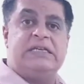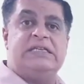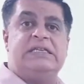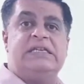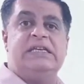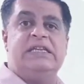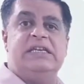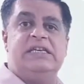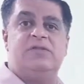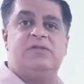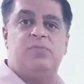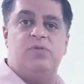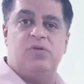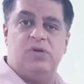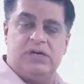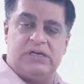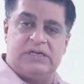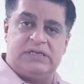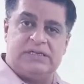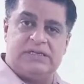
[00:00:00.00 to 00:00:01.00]
series
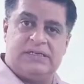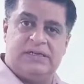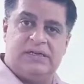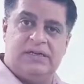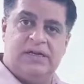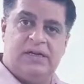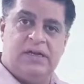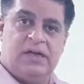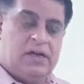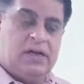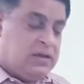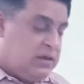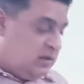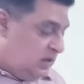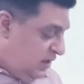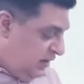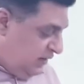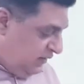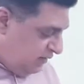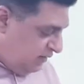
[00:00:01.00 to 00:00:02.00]
blowers.
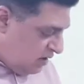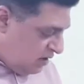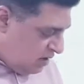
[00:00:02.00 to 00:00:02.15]
These